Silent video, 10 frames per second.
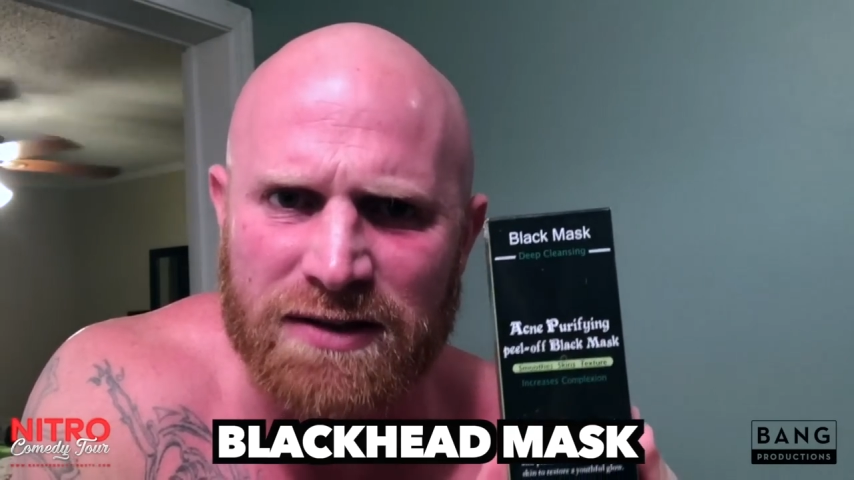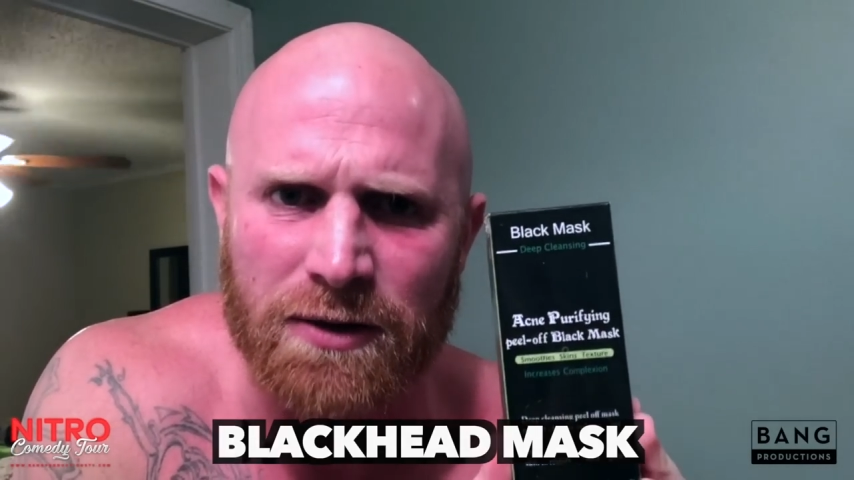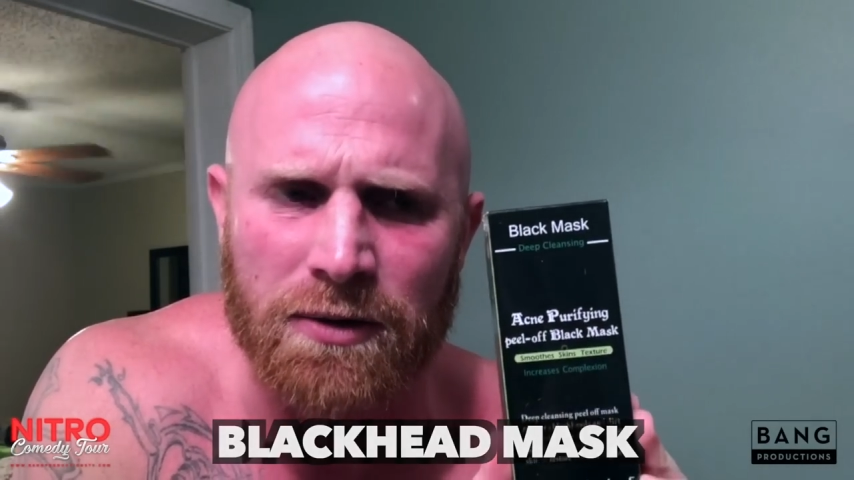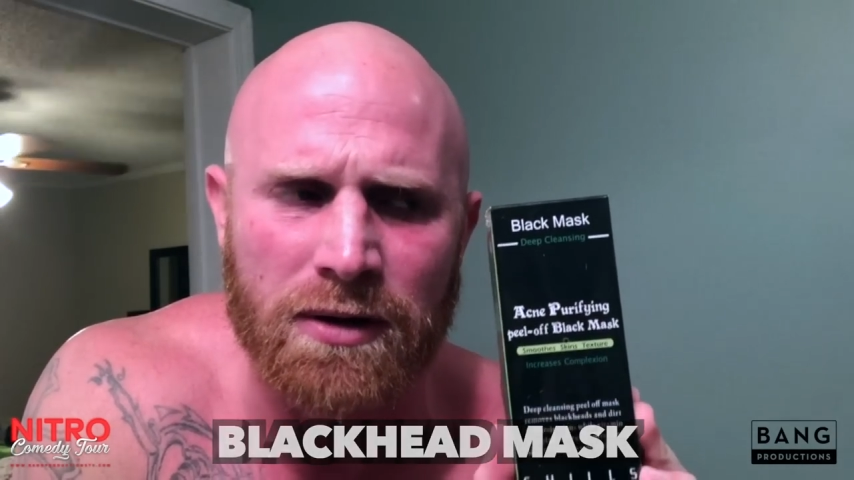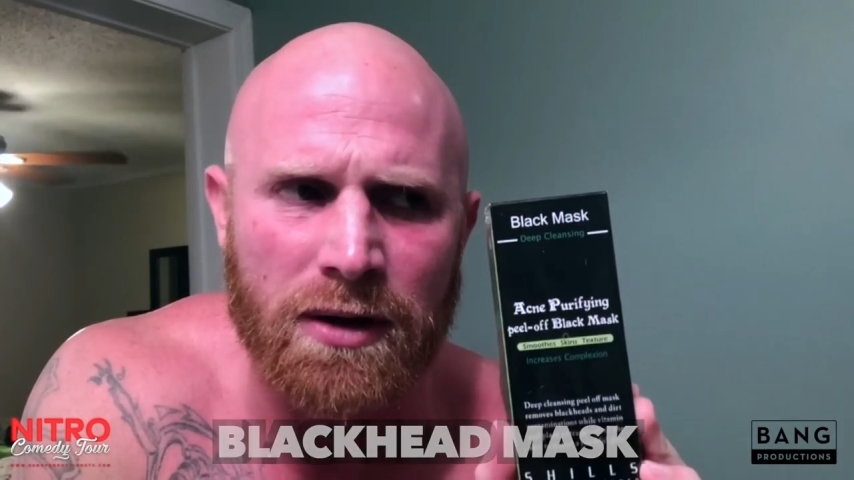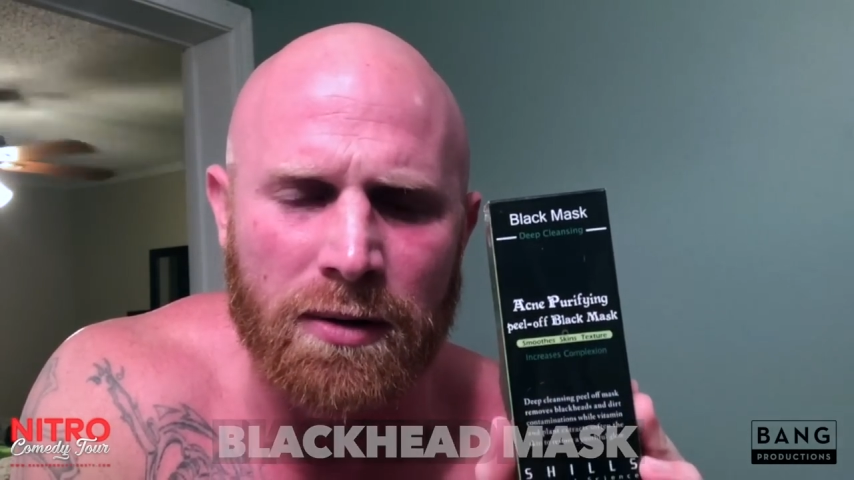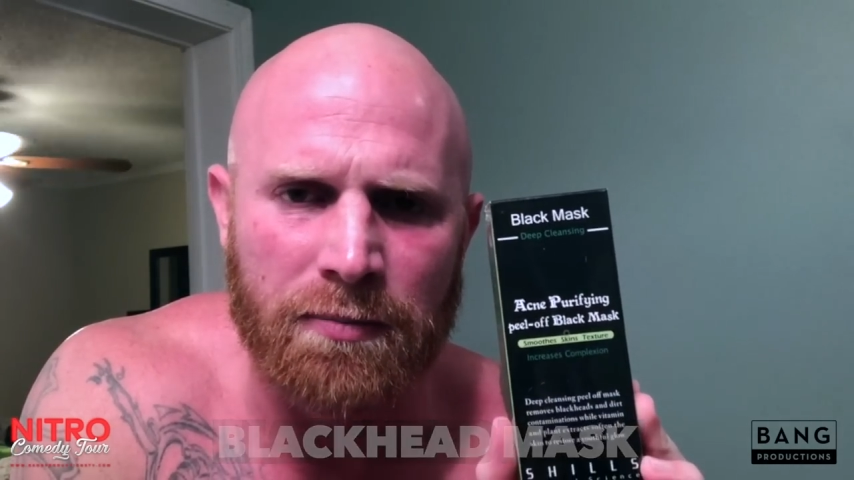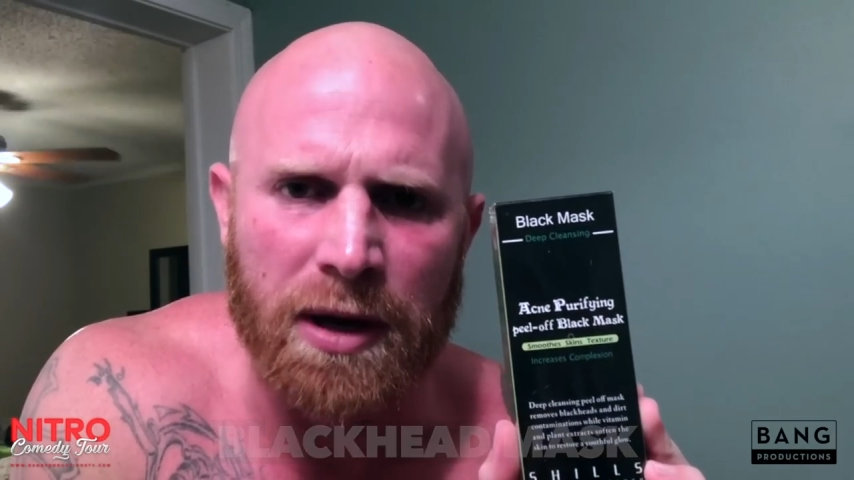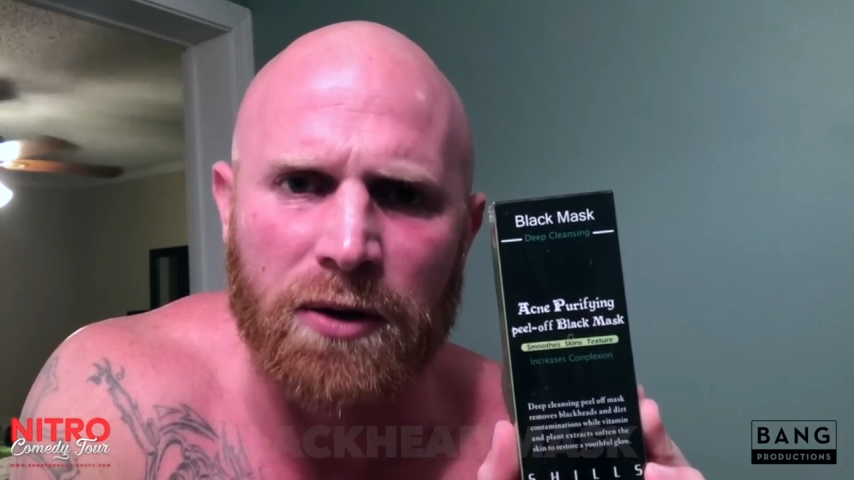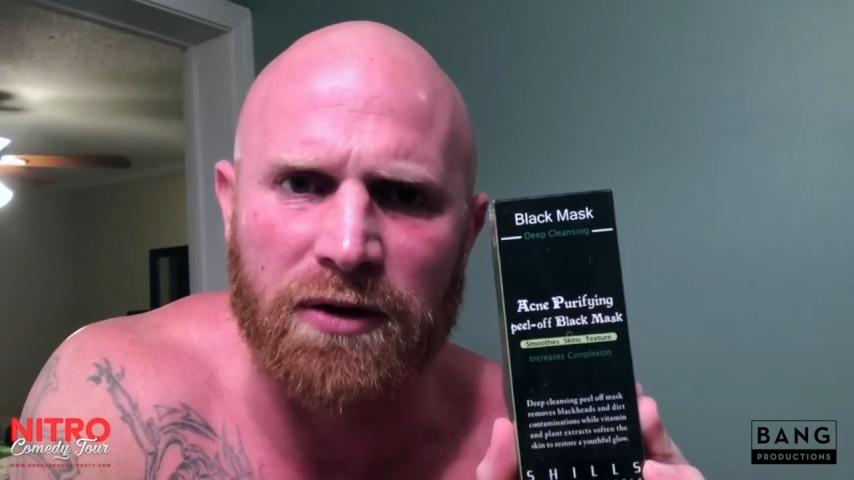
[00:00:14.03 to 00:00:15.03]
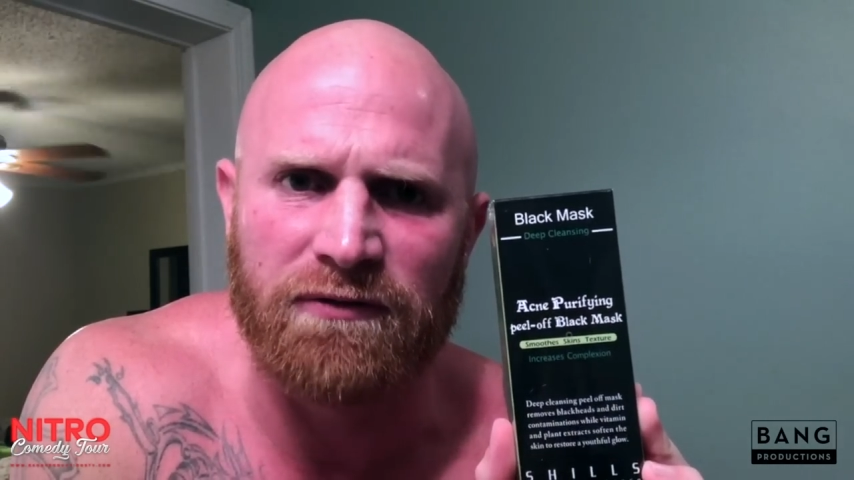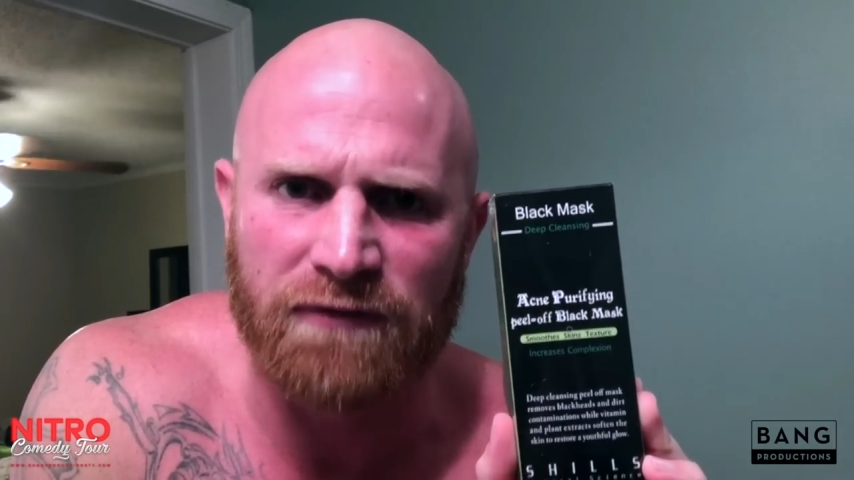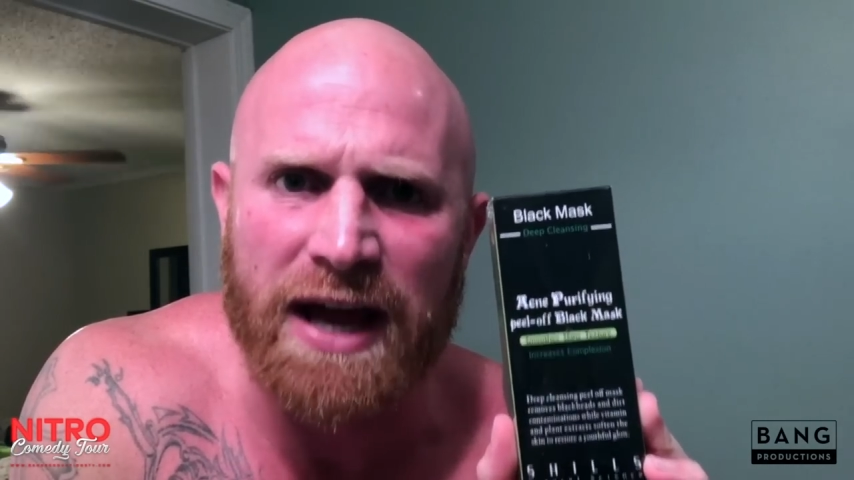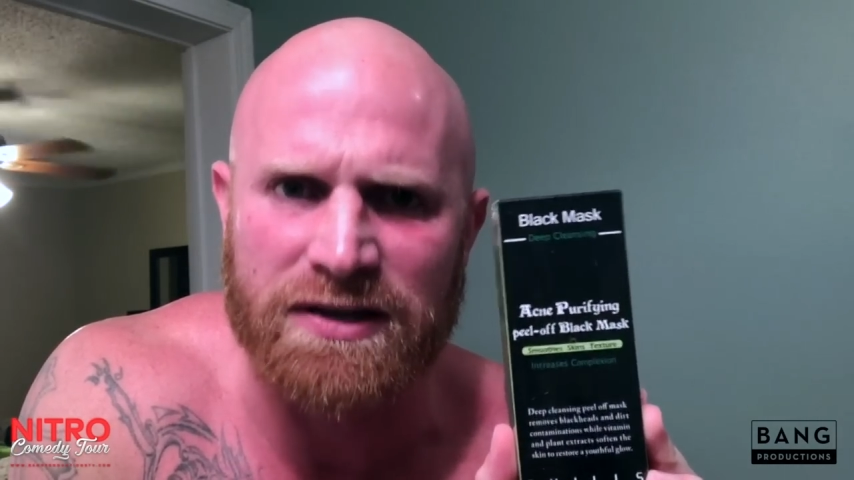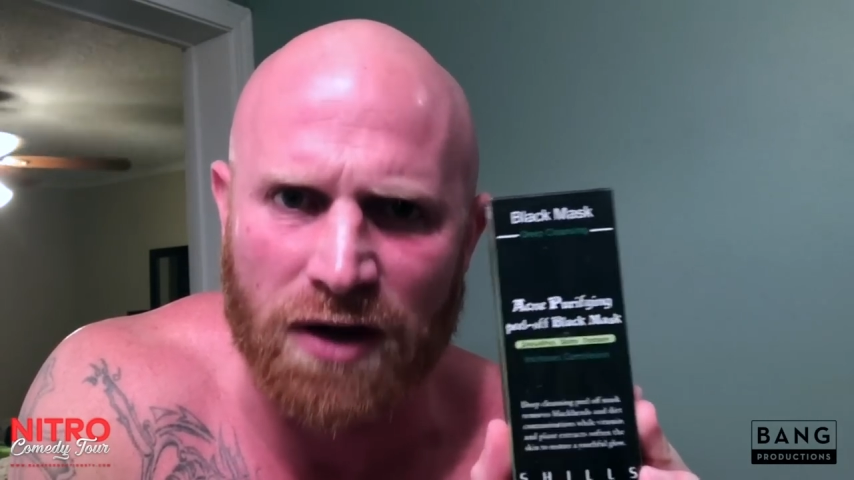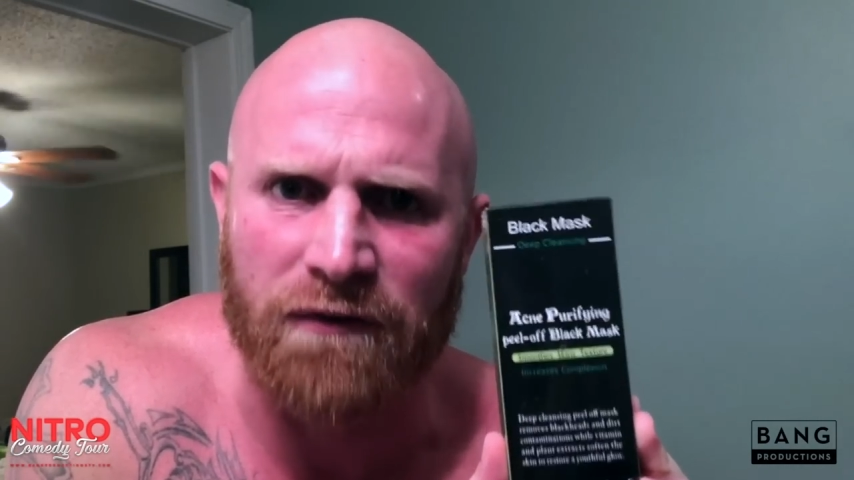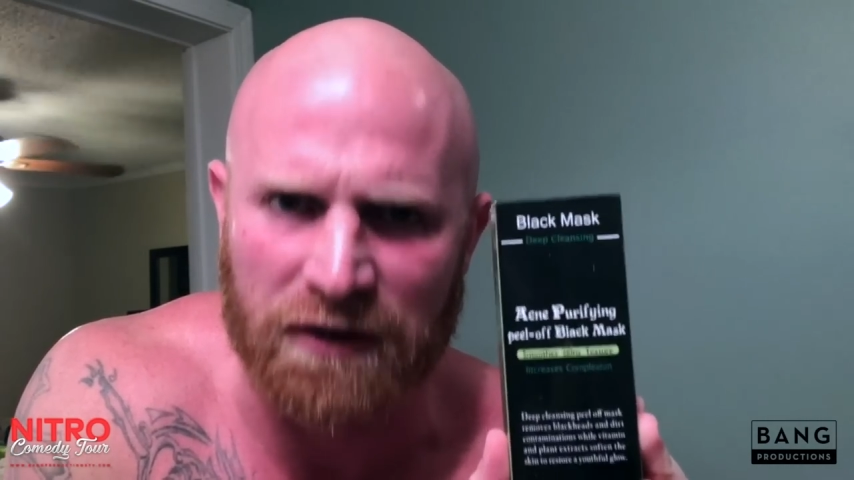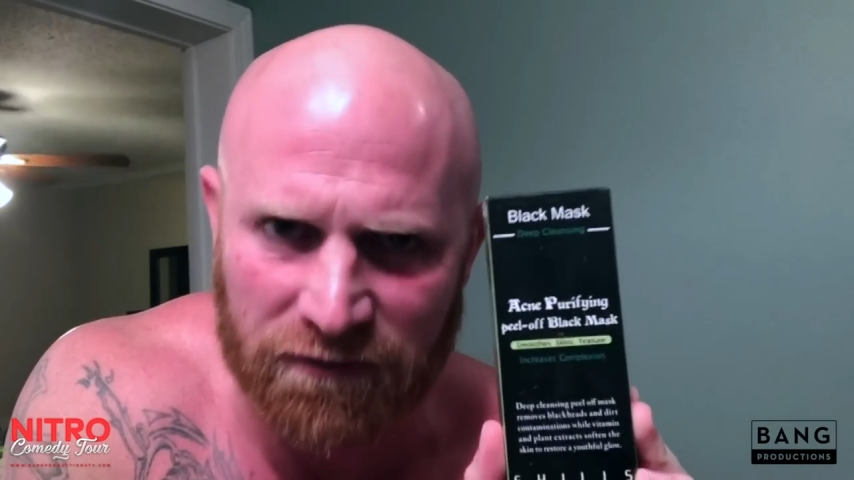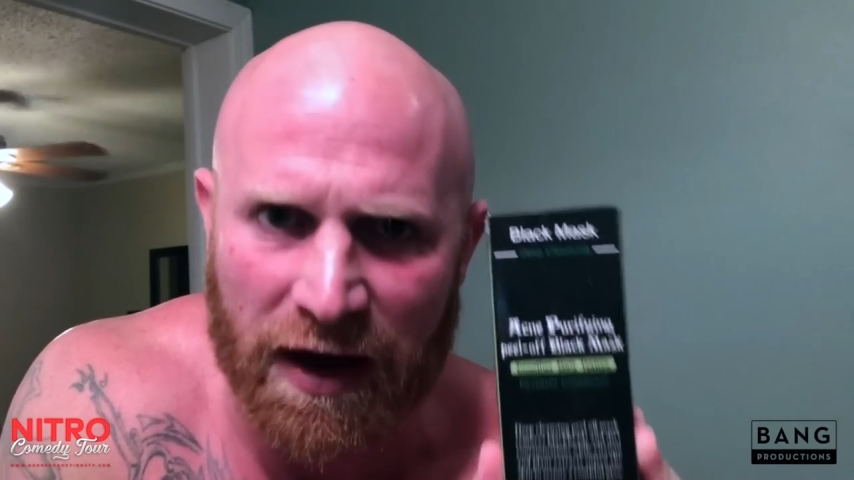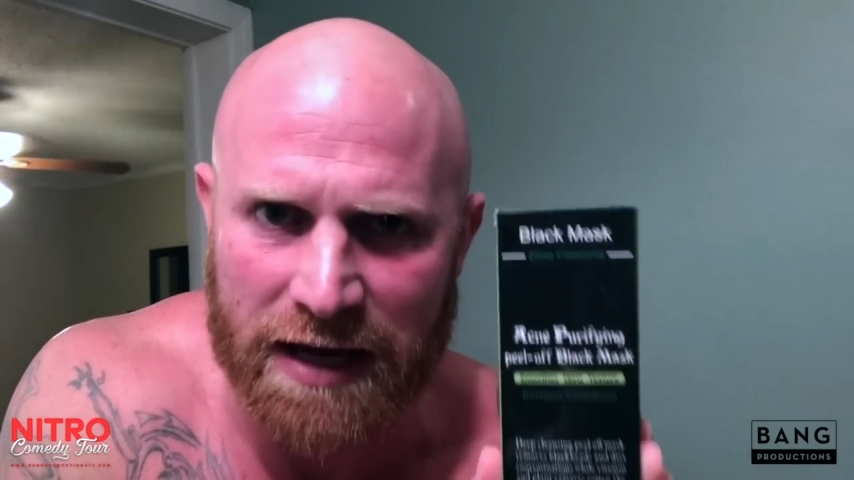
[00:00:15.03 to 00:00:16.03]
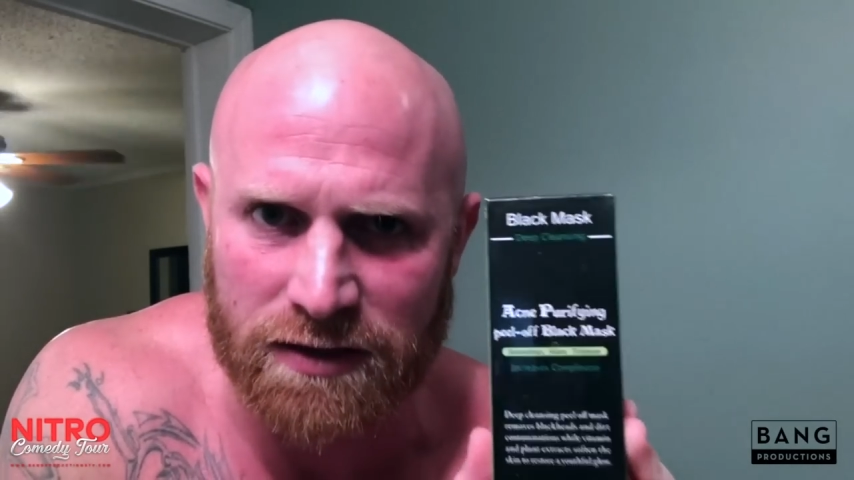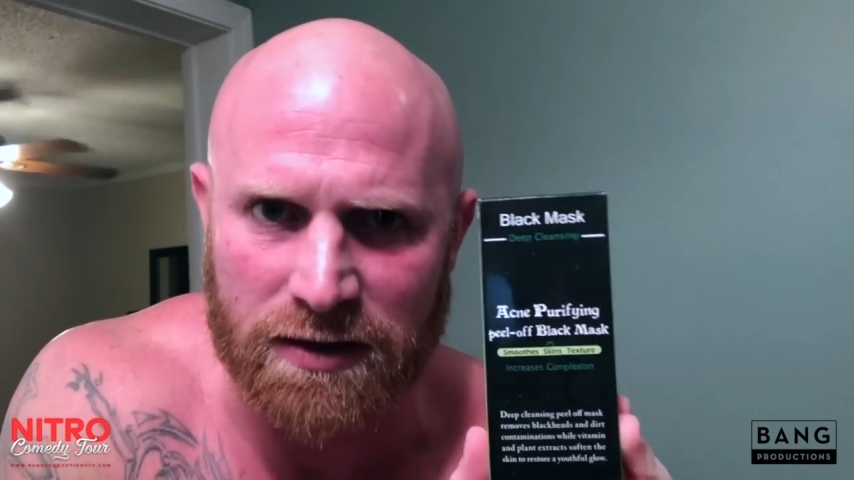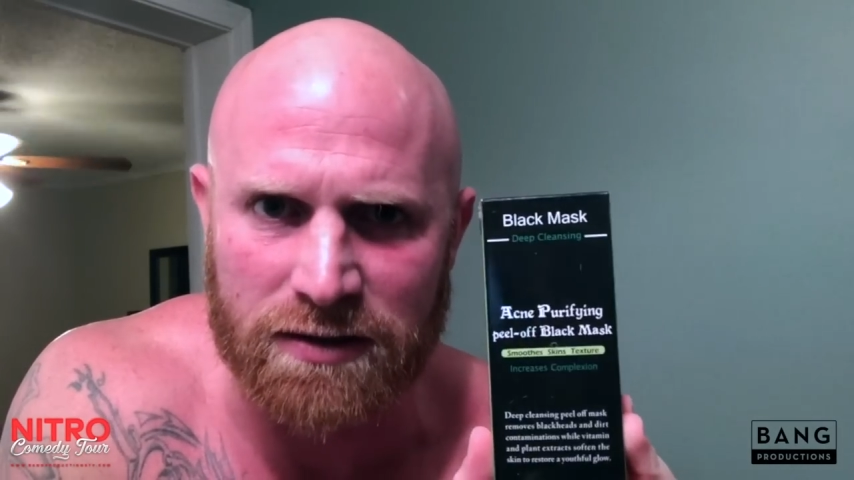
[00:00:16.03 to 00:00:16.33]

It'll peel the face off your face.